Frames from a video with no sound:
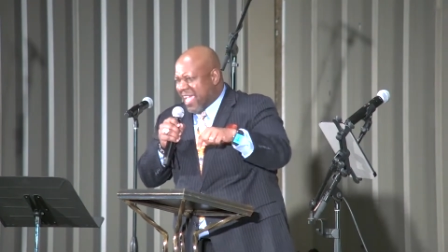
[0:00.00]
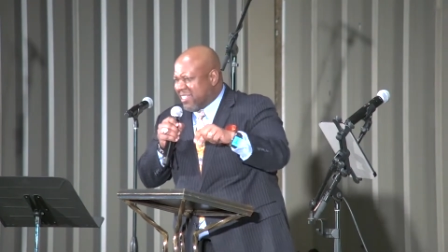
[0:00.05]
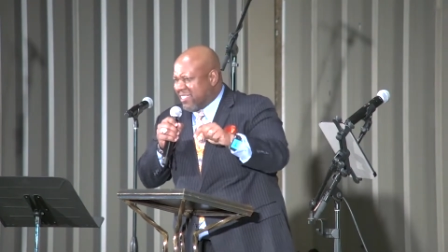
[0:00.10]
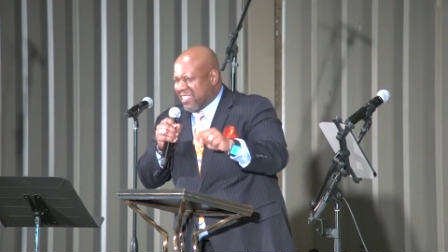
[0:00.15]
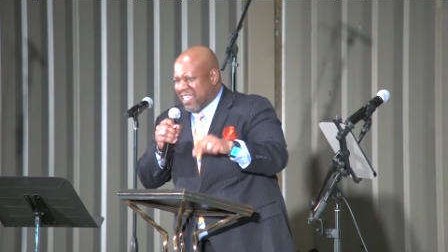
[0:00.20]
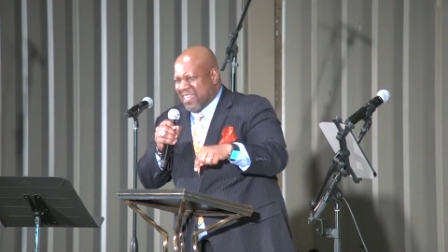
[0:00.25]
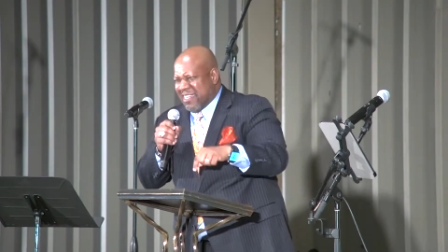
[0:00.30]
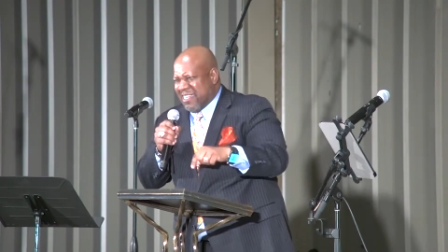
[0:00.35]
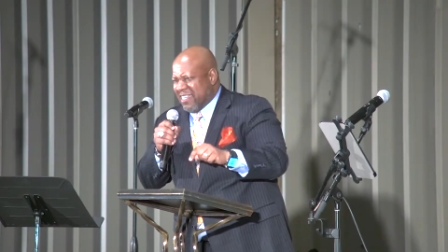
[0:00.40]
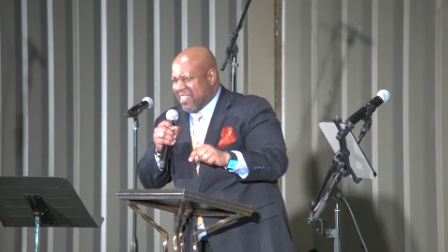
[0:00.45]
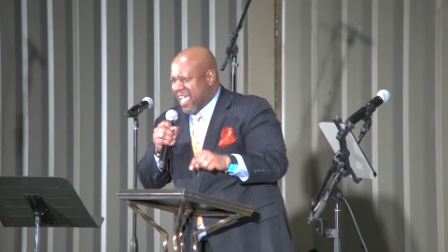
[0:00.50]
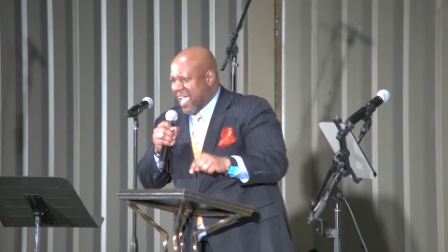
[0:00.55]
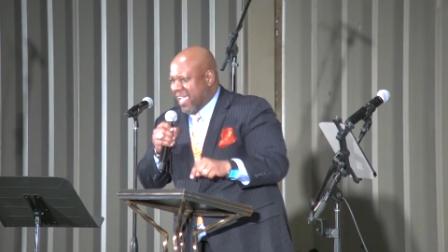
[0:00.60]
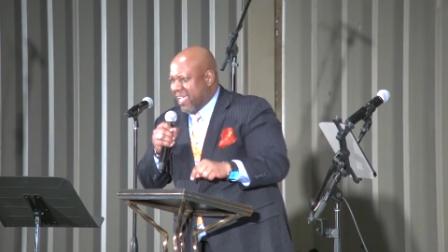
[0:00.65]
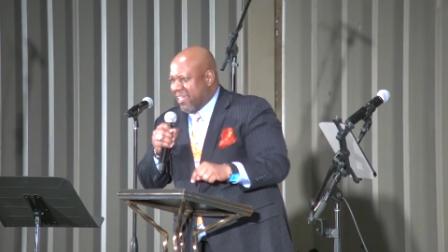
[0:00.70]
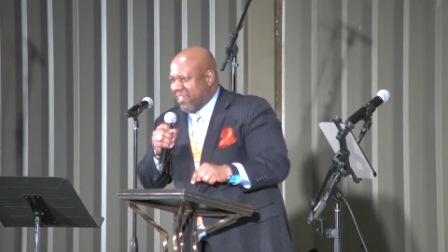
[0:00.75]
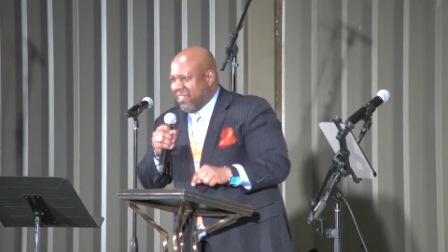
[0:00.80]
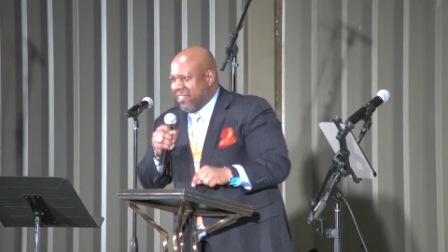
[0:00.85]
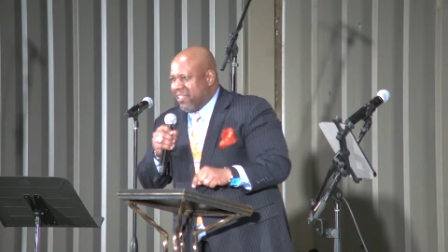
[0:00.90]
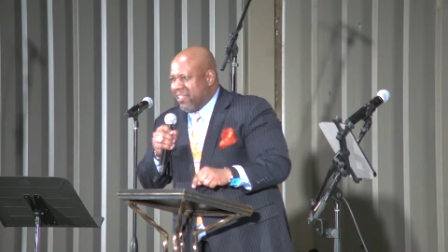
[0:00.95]
Not
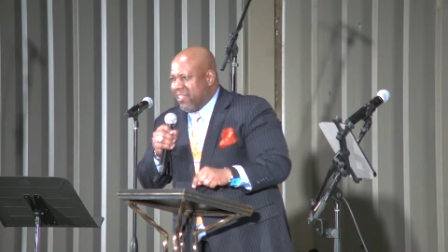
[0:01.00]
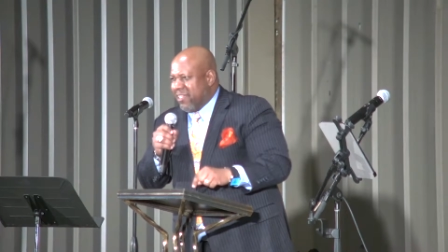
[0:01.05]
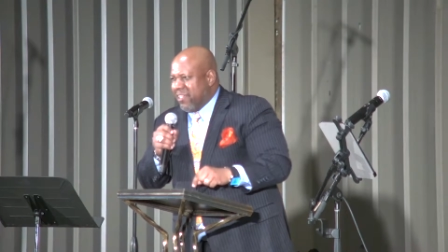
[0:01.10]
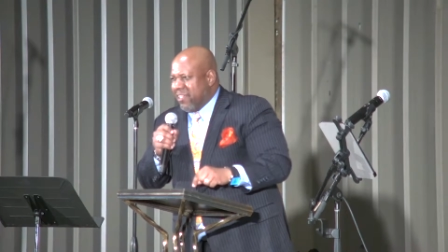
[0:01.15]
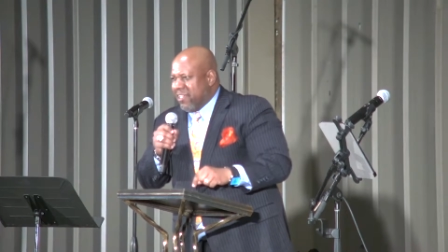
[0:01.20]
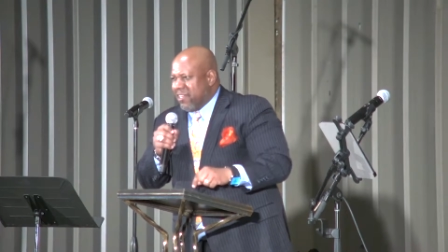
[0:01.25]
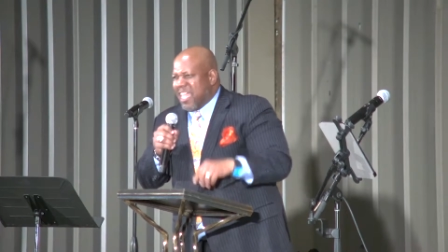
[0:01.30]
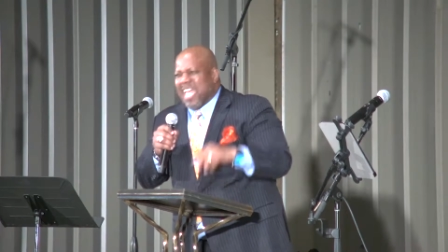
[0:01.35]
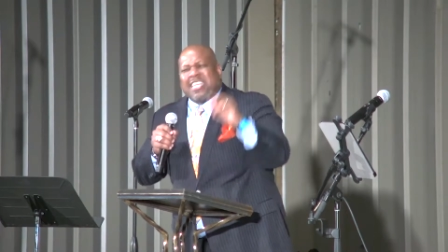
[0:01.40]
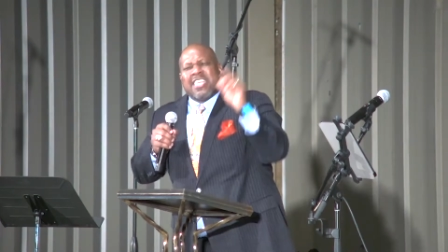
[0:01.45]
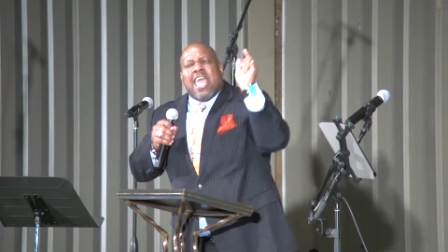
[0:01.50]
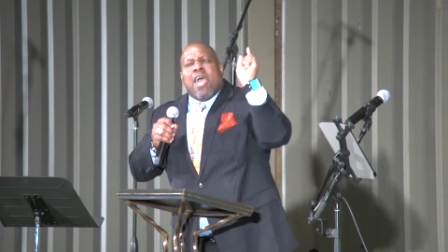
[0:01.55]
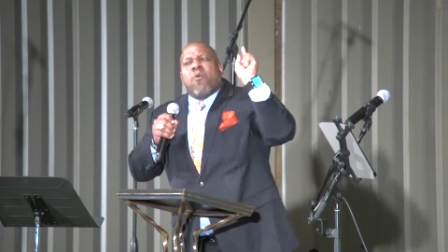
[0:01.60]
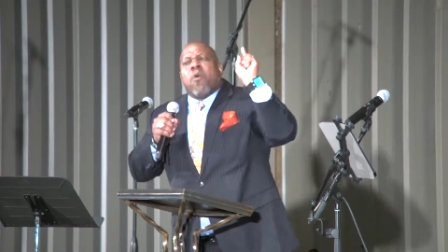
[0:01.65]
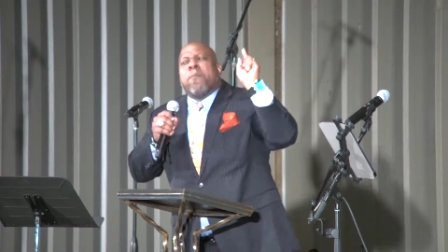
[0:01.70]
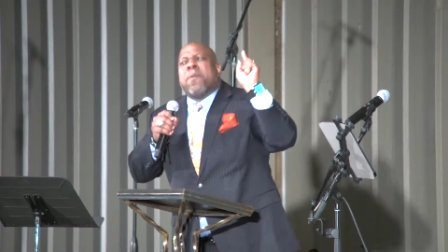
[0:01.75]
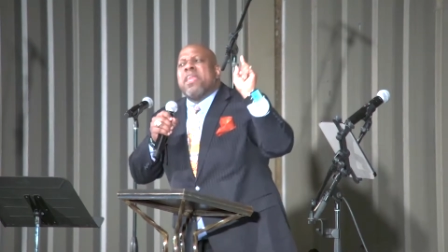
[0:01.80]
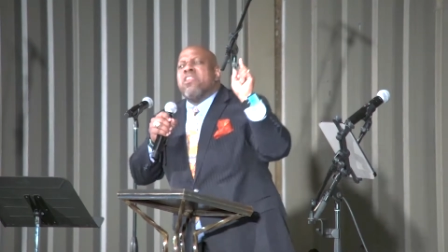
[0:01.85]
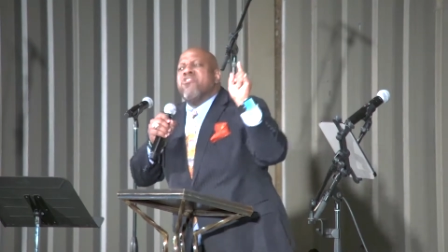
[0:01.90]
tonight. That there